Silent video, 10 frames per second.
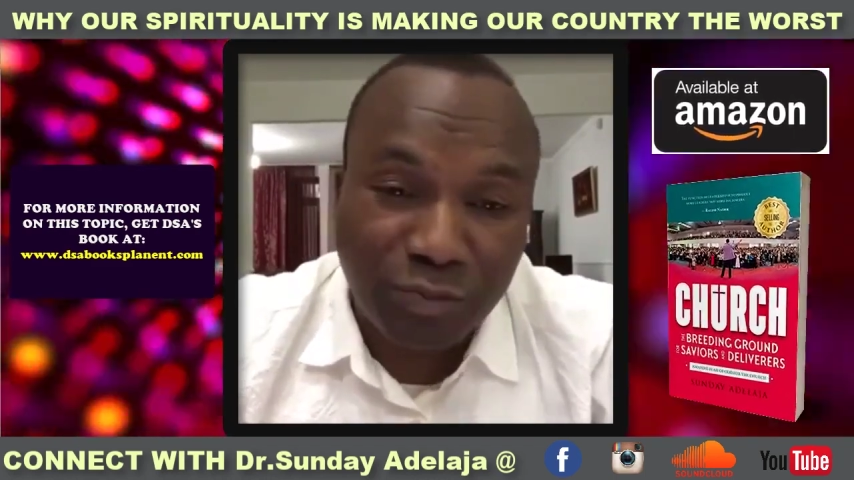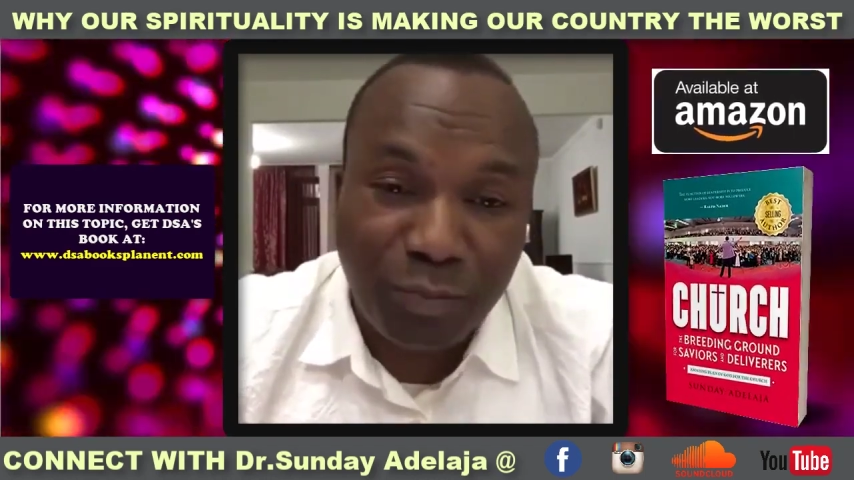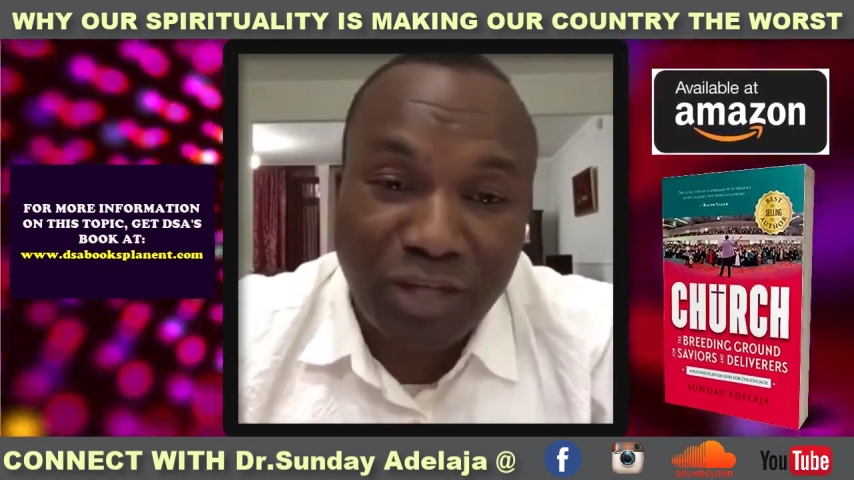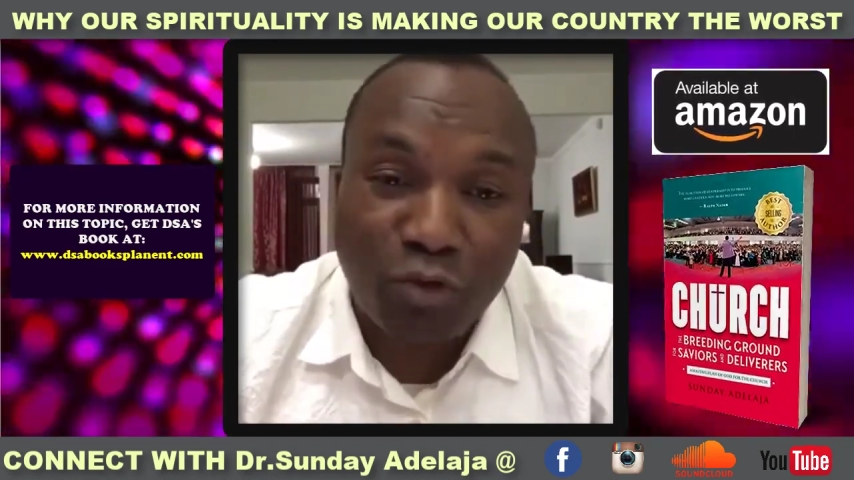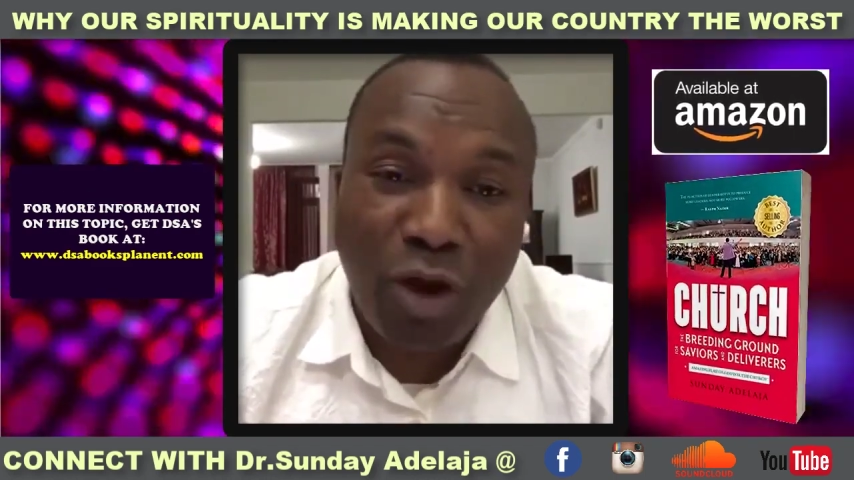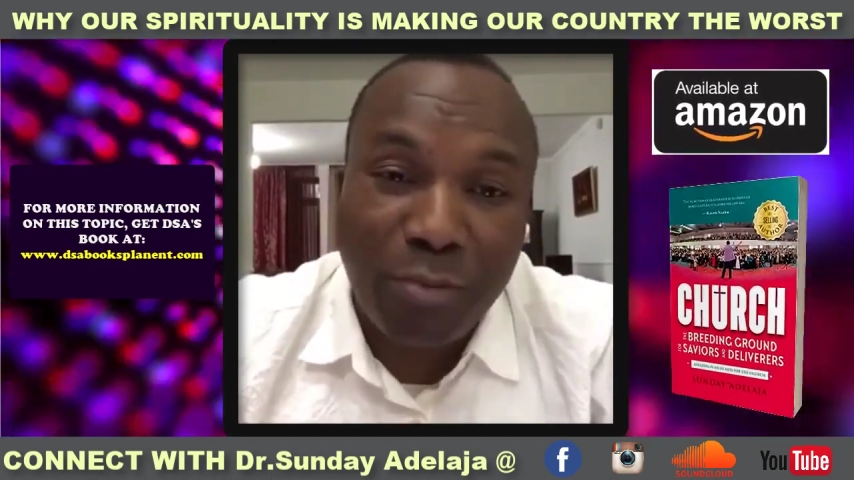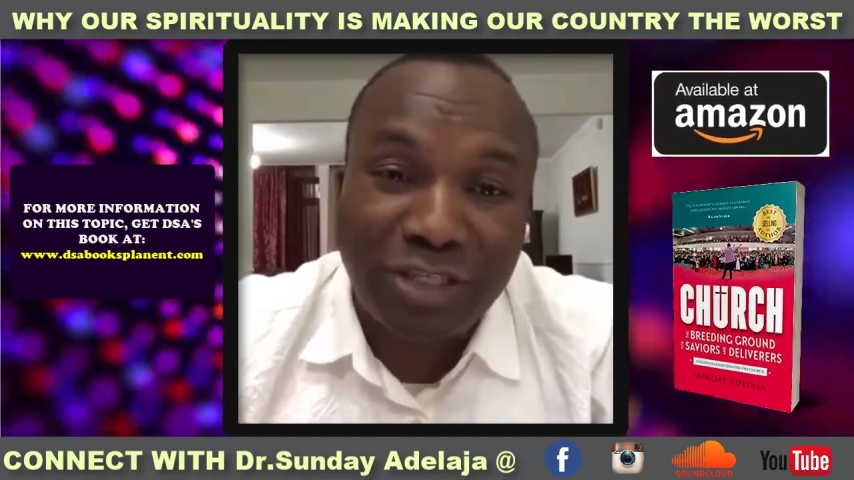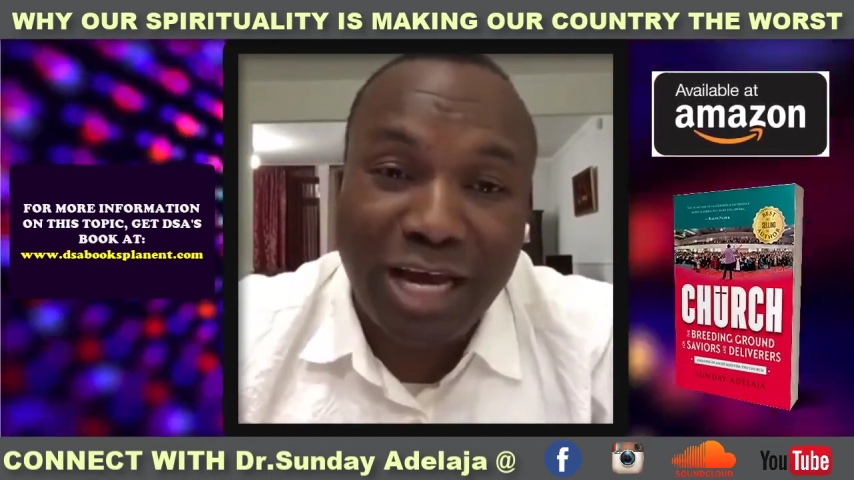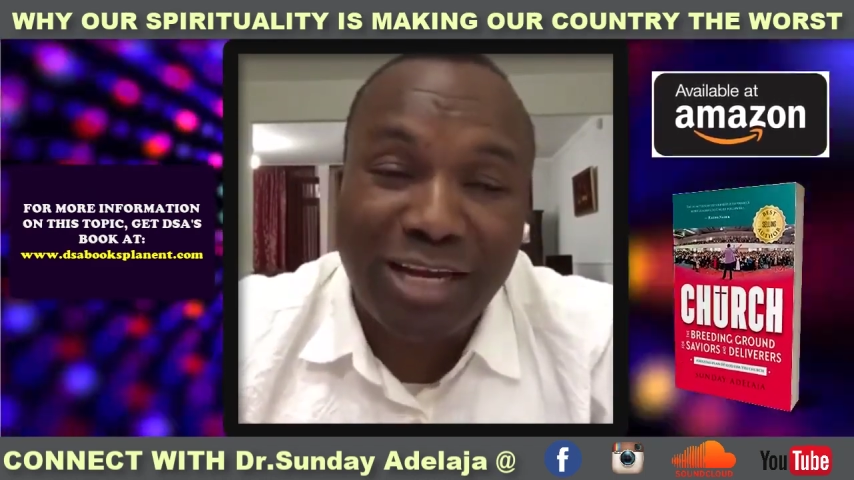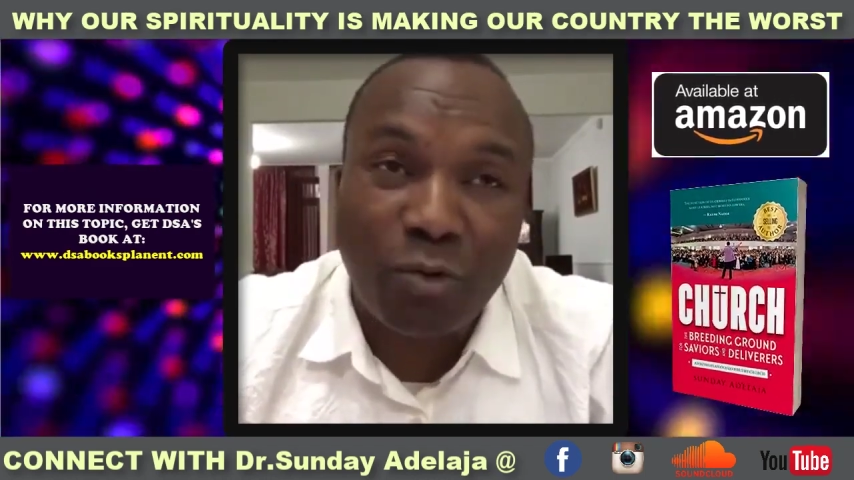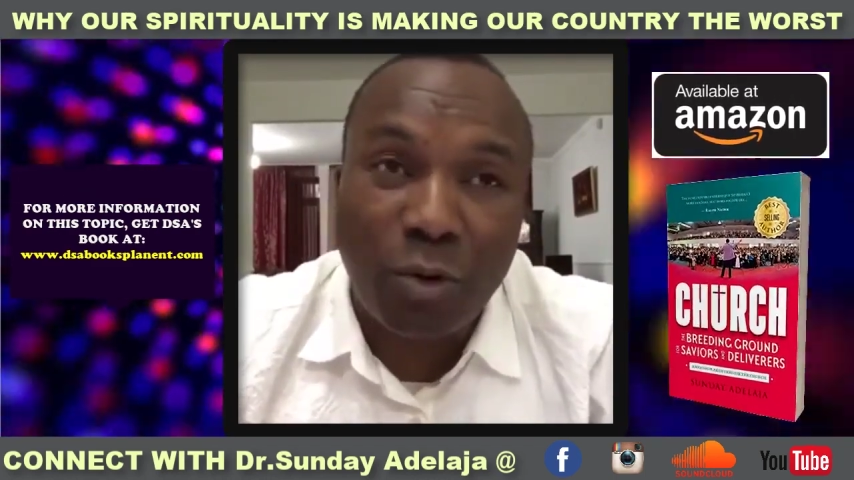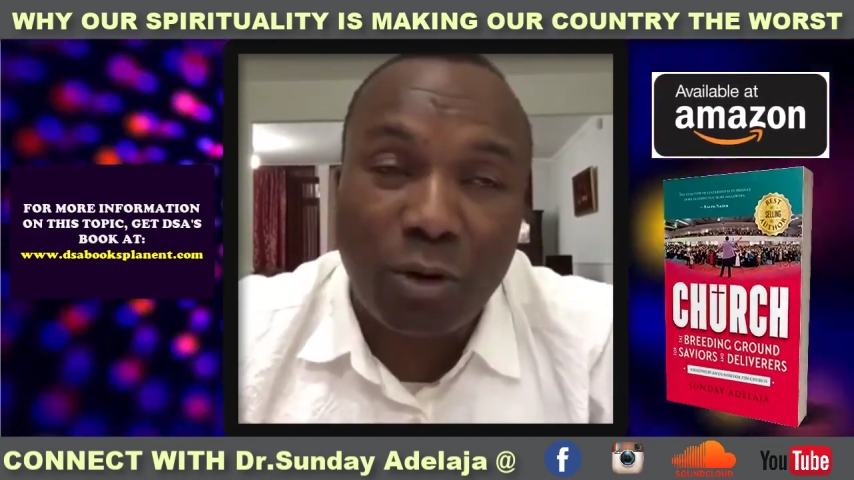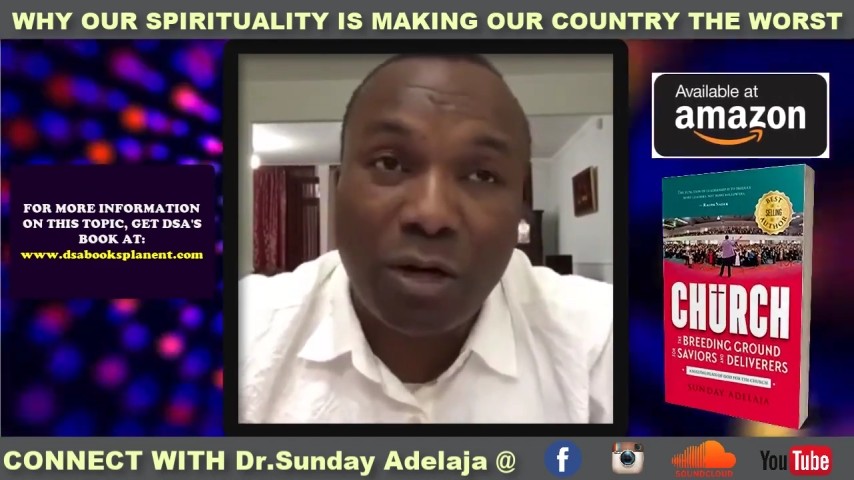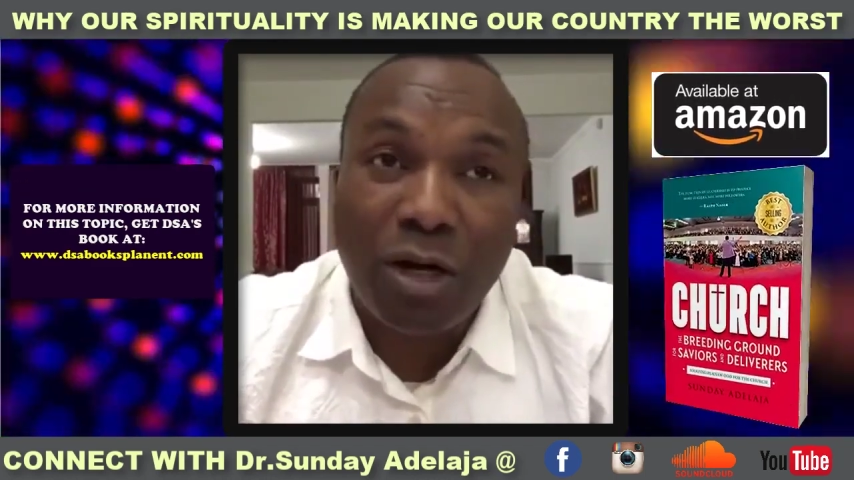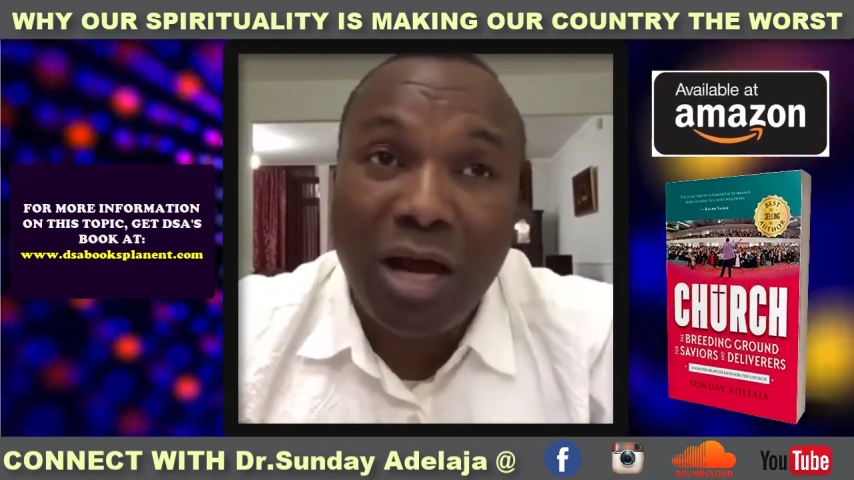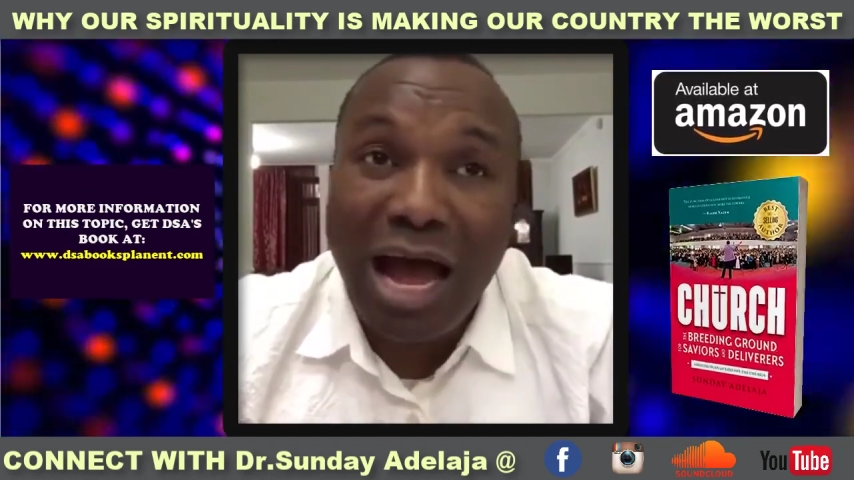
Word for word: Pasqua meter in the world.